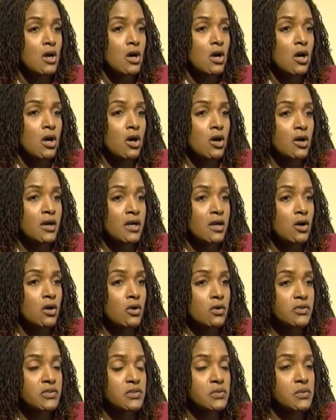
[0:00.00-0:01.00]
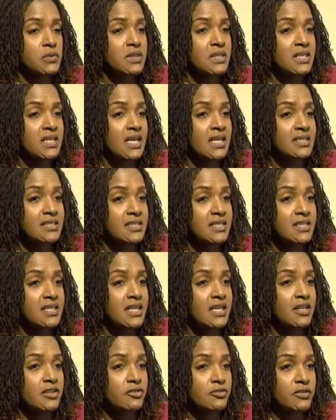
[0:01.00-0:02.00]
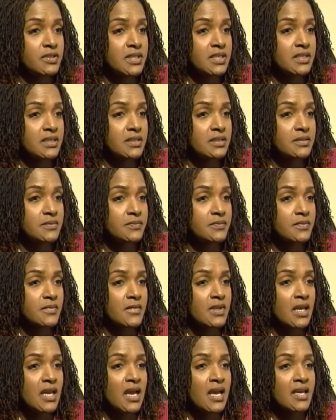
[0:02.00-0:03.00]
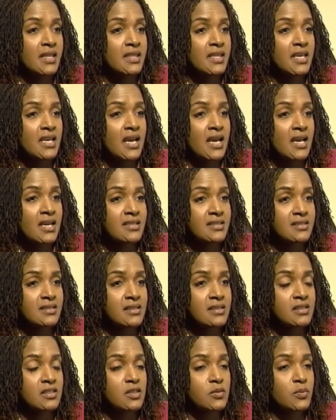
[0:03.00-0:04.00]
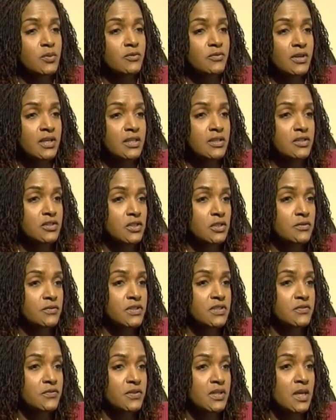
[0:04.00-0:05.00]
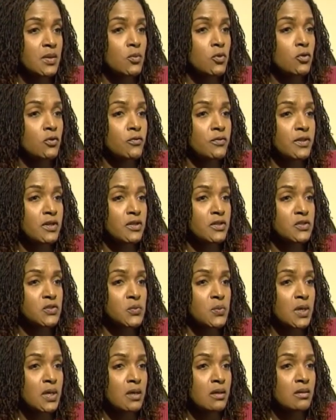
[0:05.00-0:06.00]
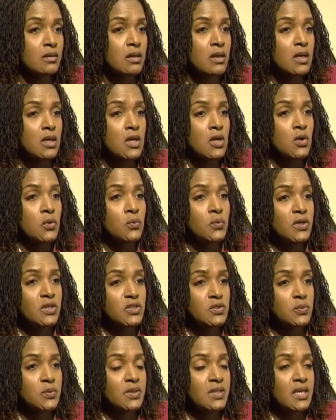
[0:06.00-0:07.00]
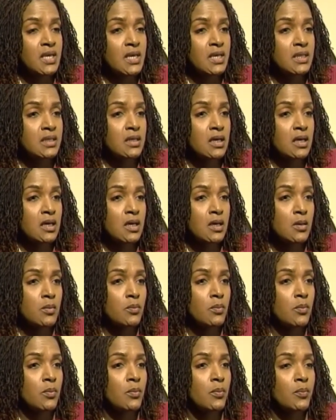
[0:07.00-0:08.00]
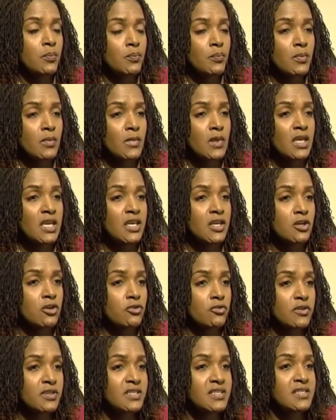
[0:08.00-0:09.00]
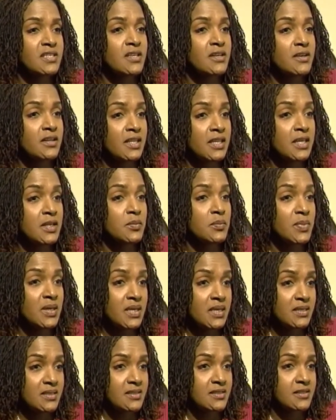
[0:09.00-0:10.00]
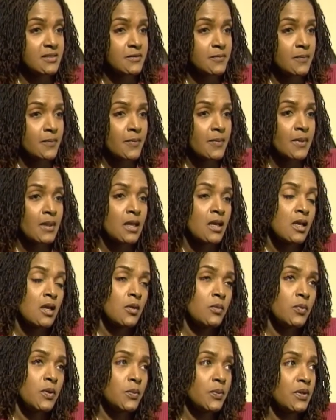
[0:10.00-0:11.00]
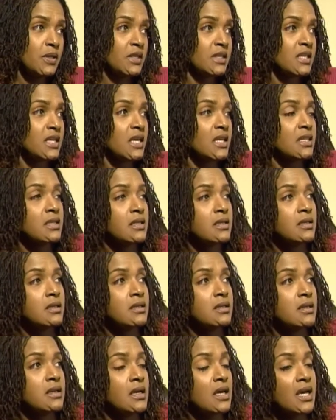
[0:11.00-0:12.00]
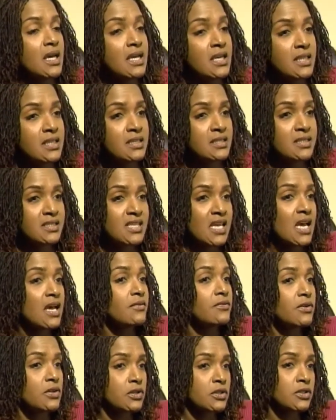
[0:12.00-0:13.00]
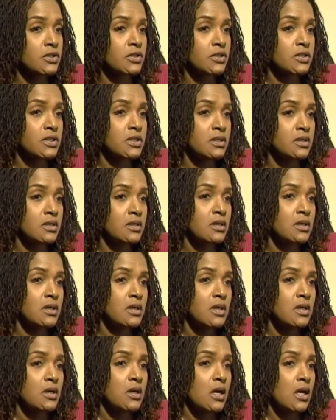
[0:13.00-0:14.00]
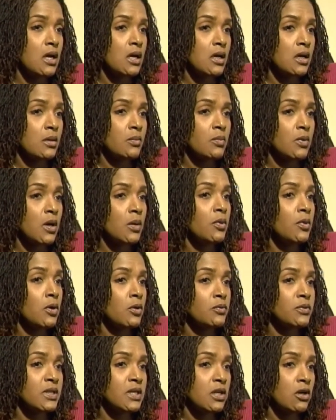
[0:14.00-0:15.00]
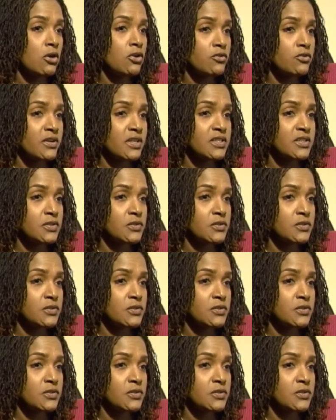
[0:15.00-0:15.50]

are also in Antigua and Grenada and they asked us to provide the service for them over there as well, which would then um, increase their client base. People in the other islands have heard um, about the auto rescue